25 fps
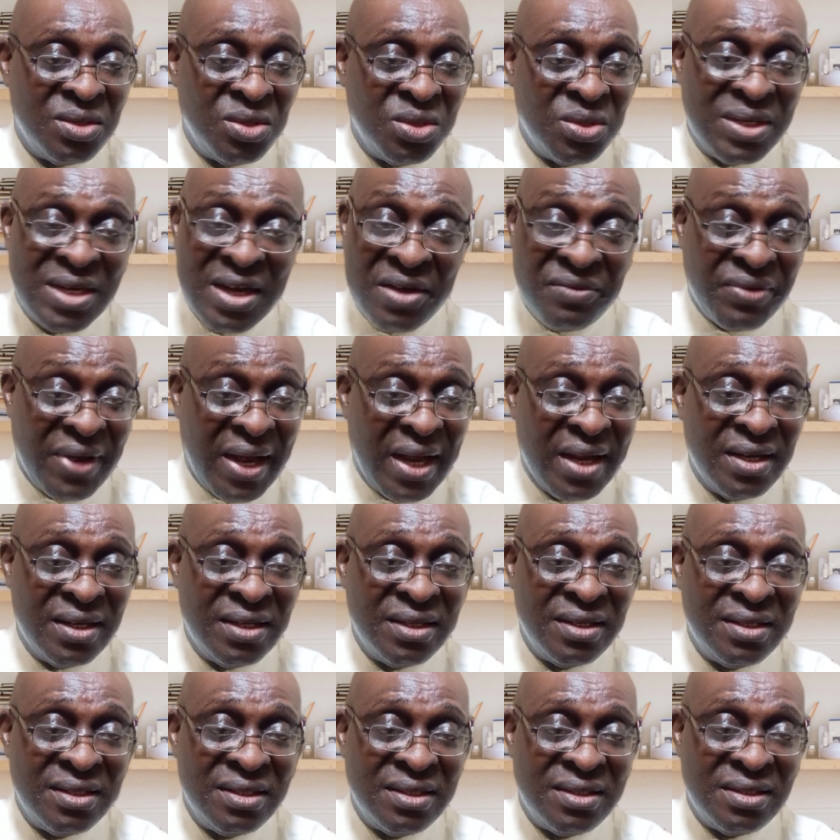Never.
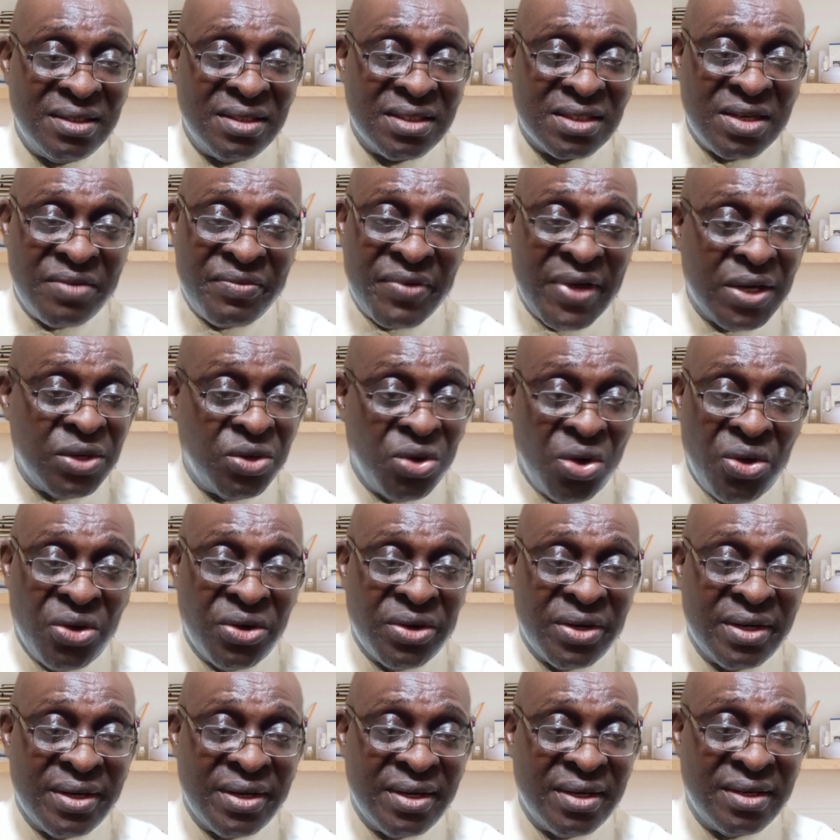It's never
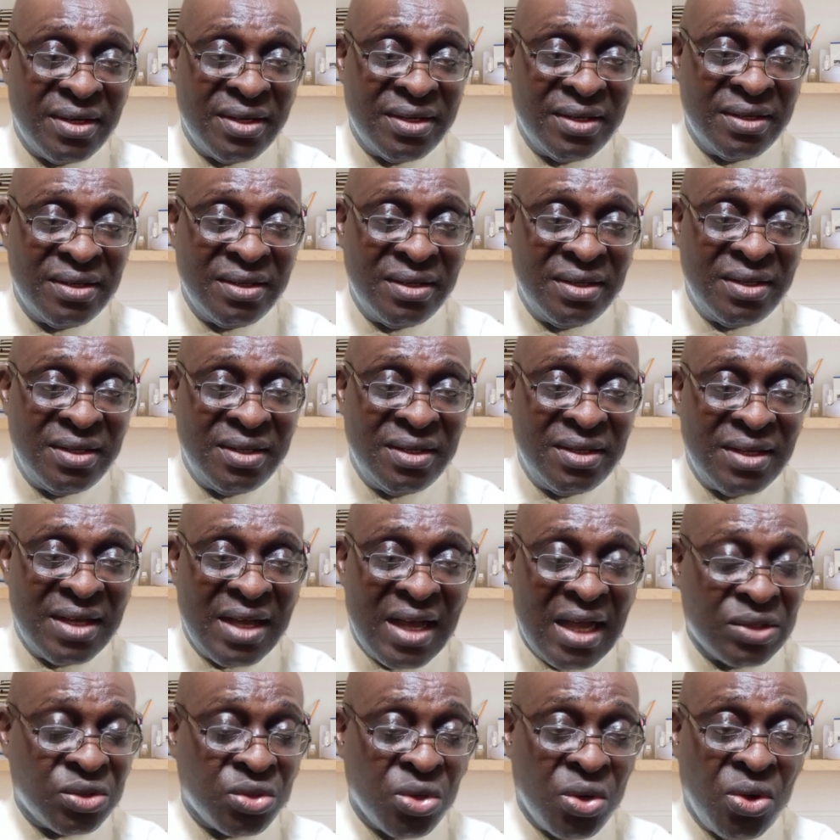done
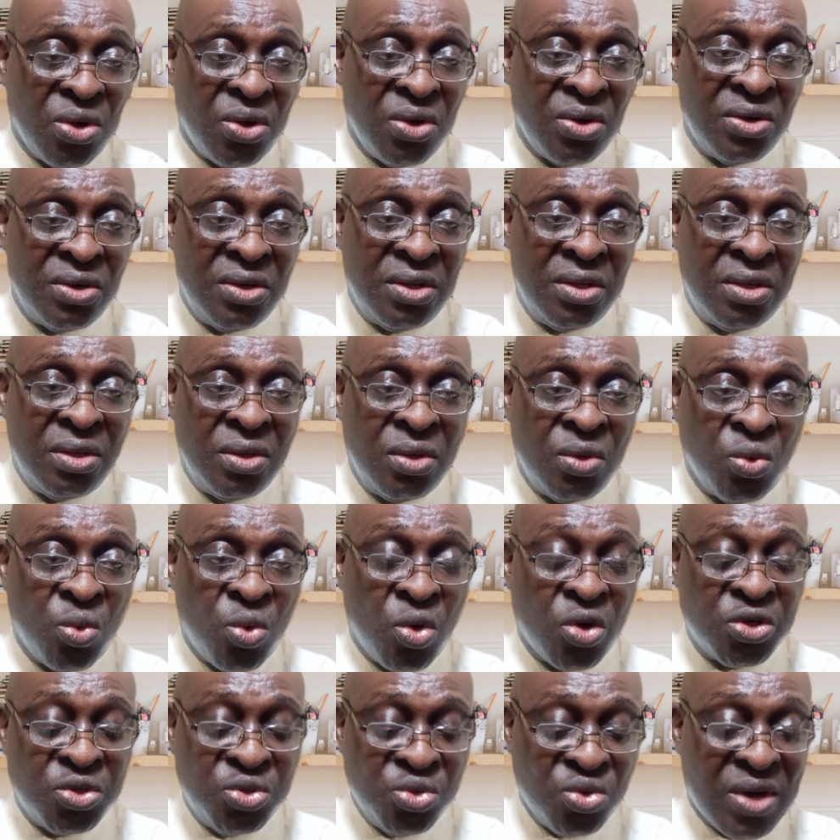at all.
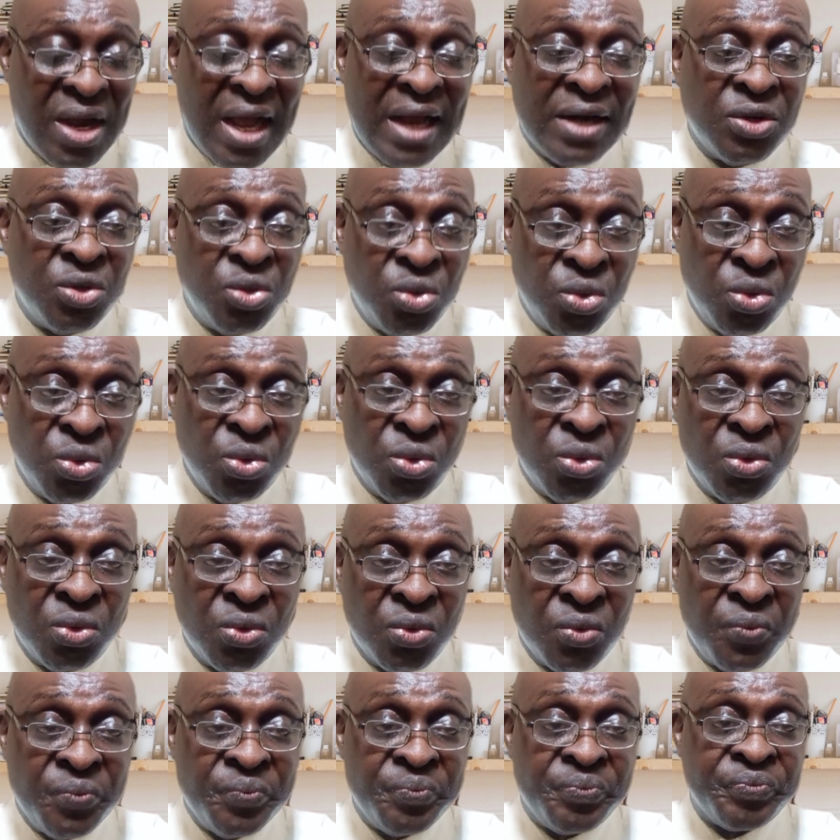What you can do
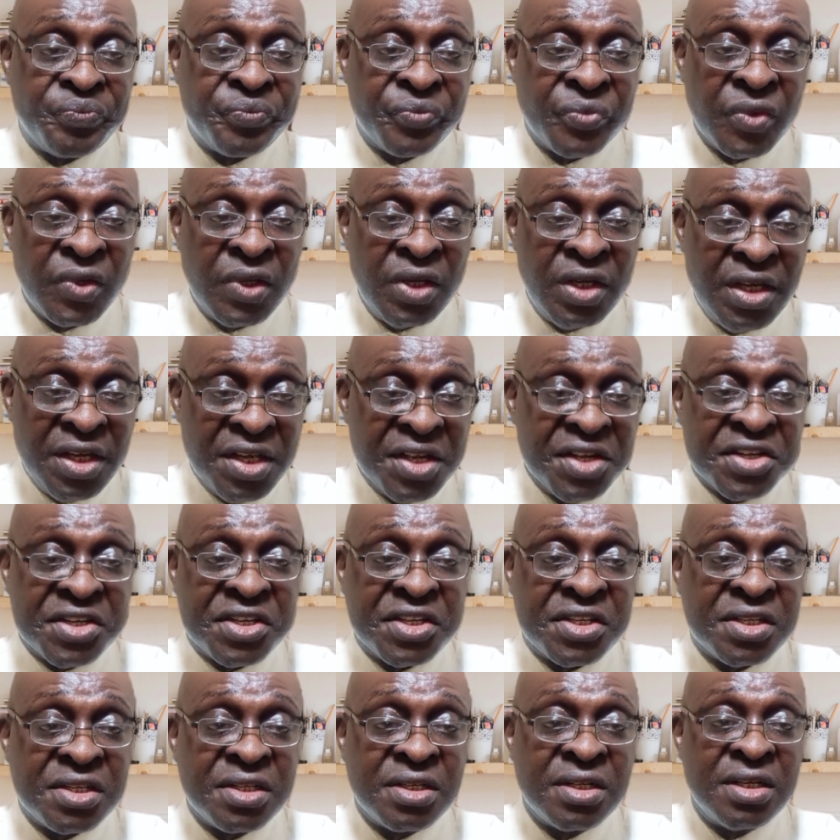
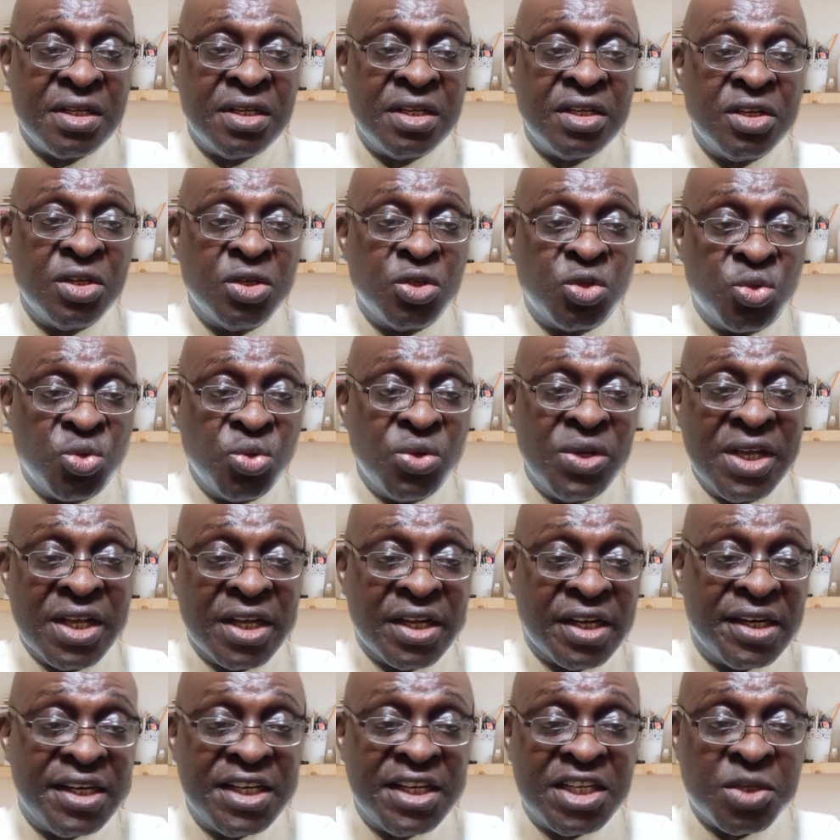is to
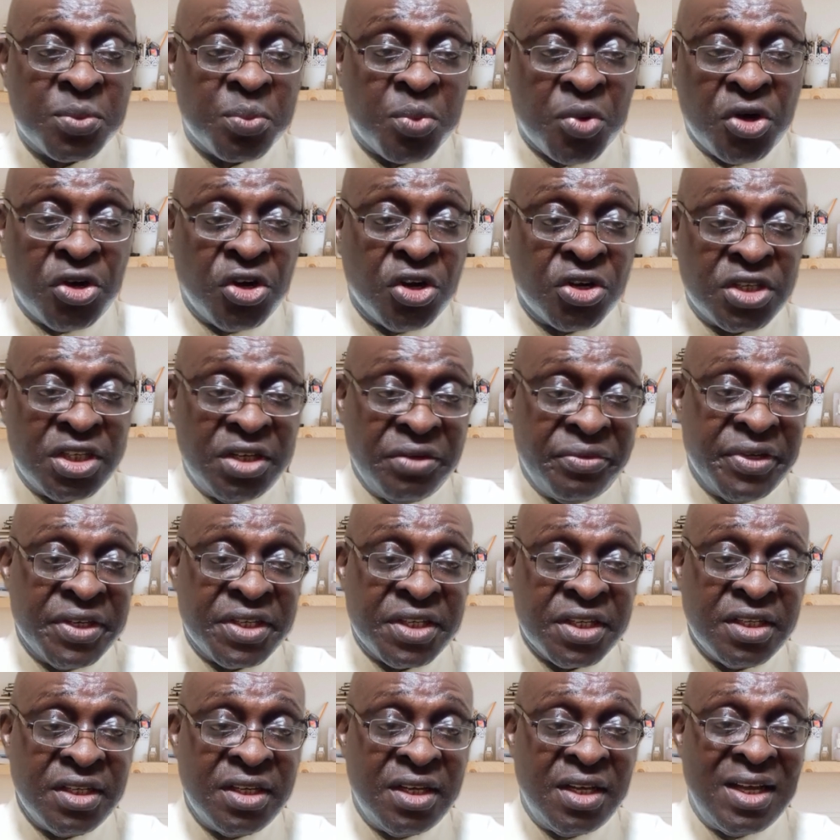increase
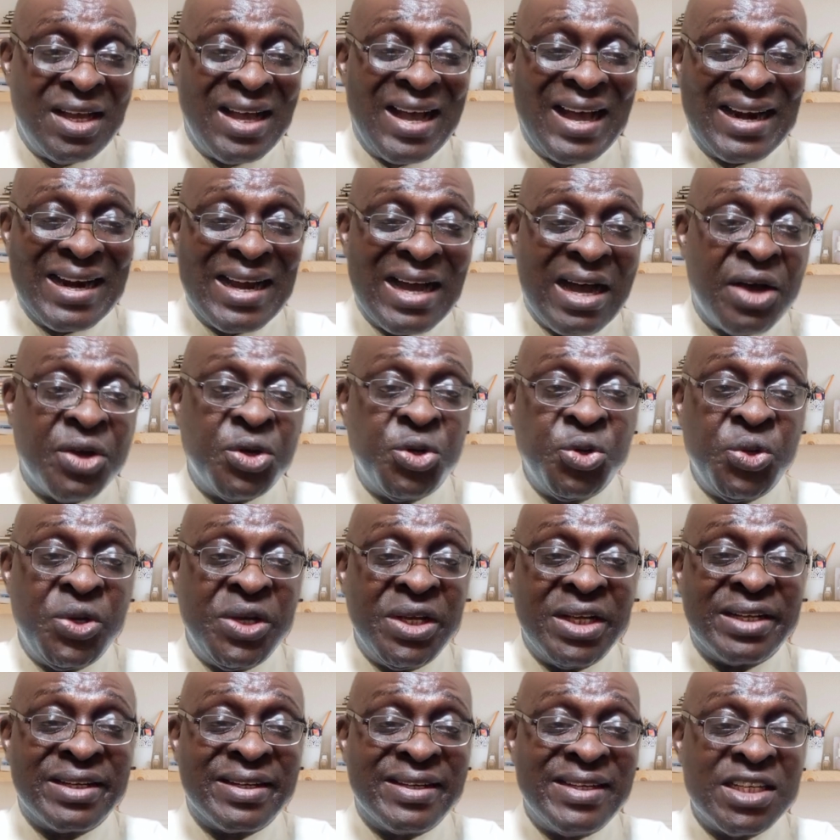productivity. And how do
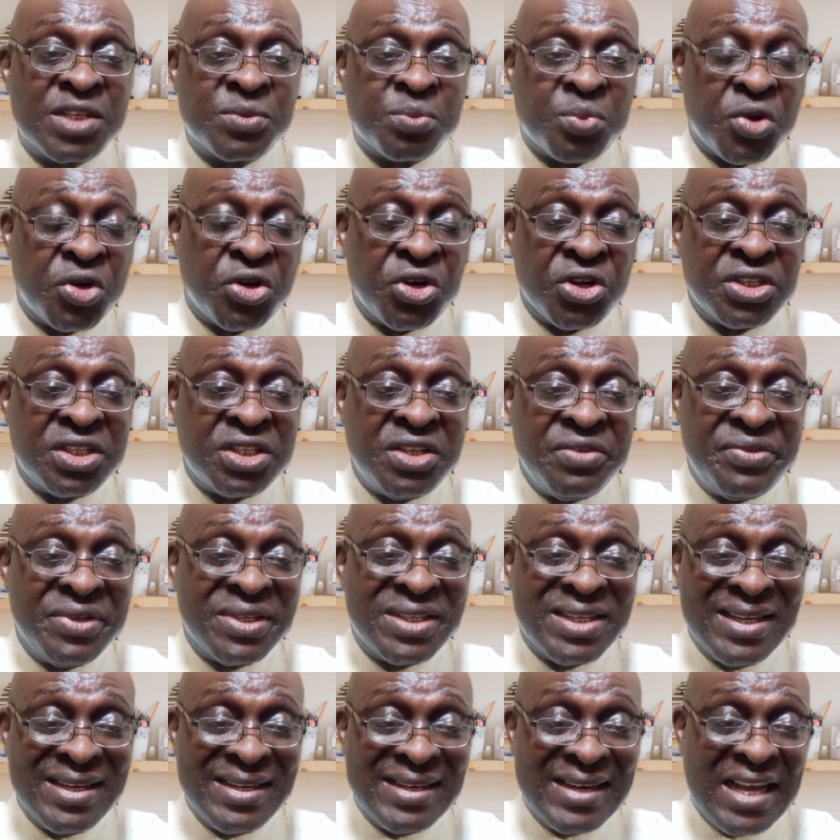you increase
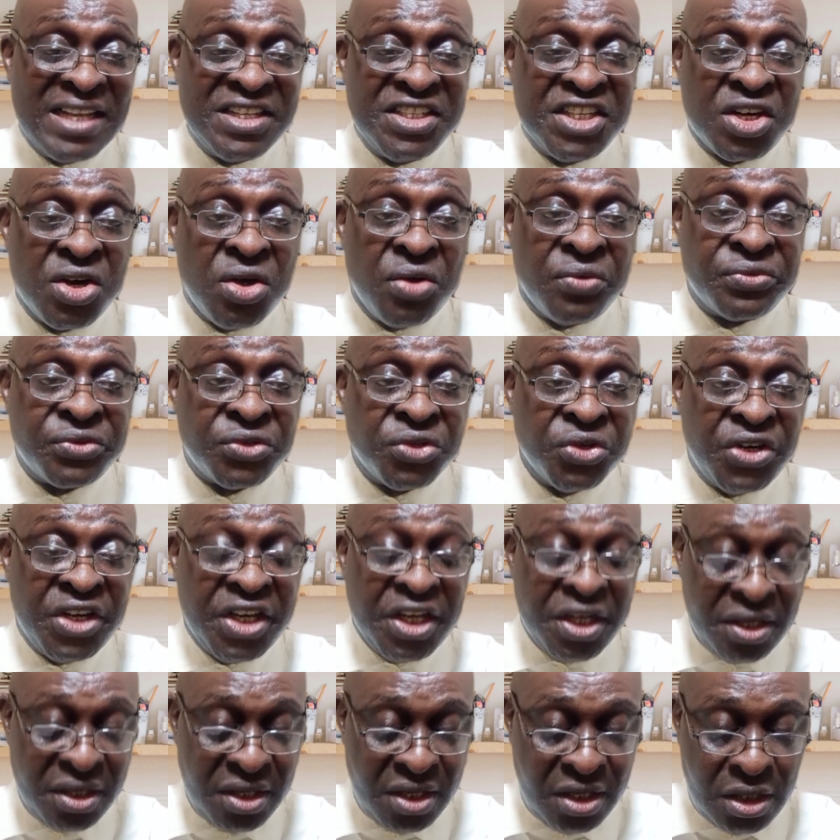productivity in Nigeria of
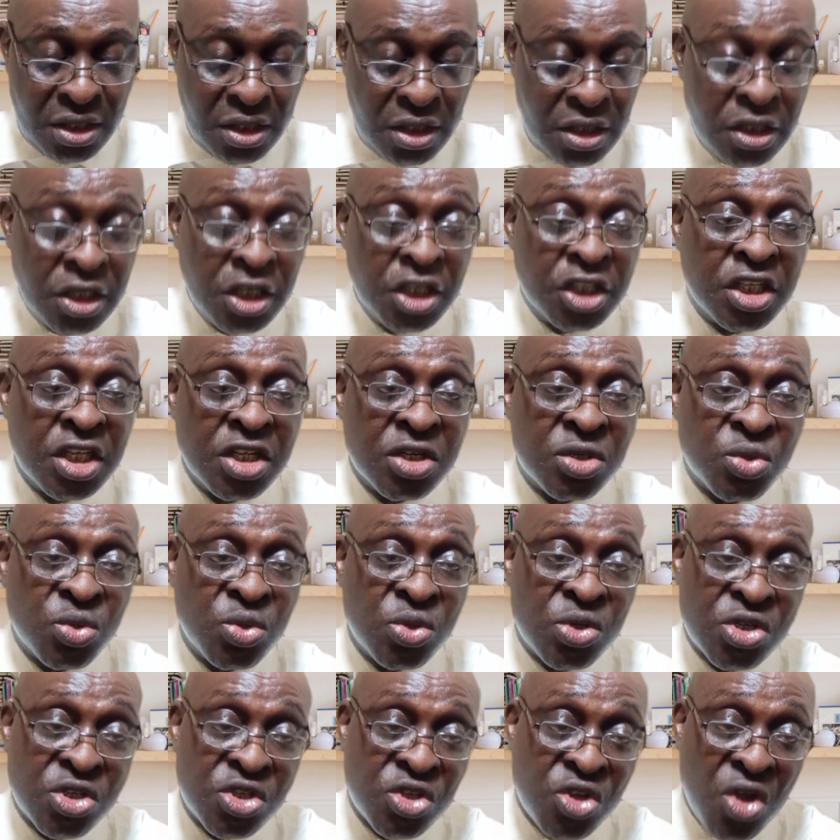today? It is
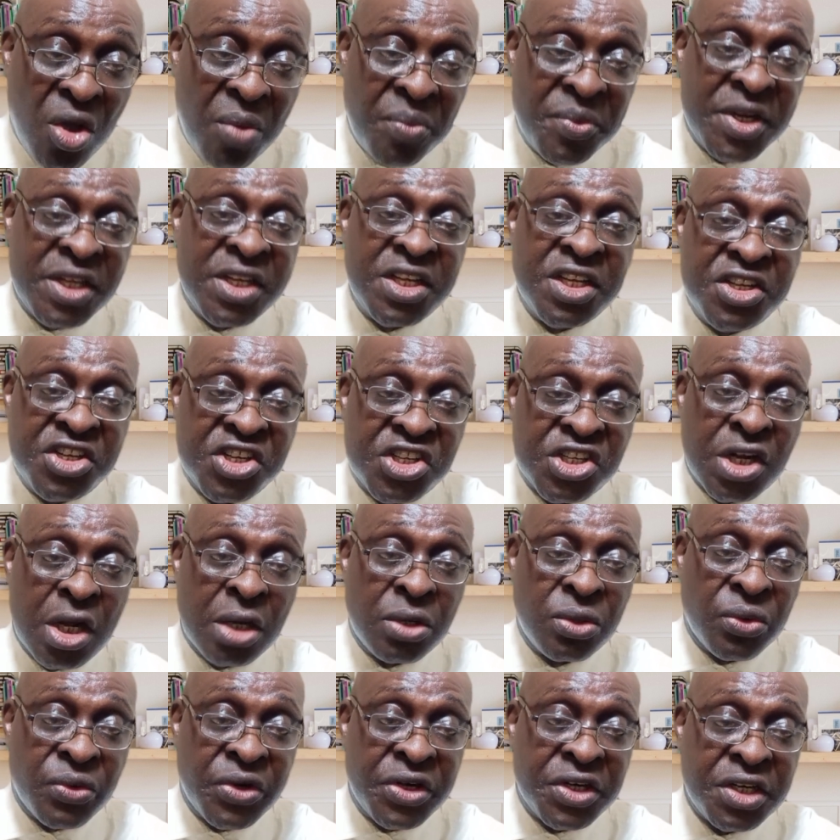to stop the
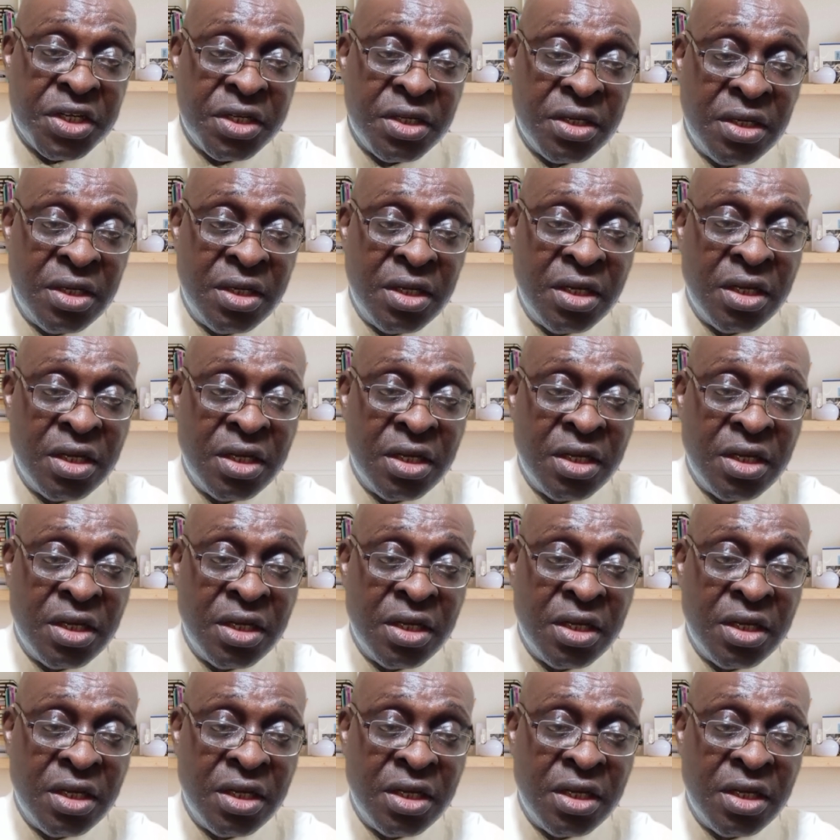insecurity.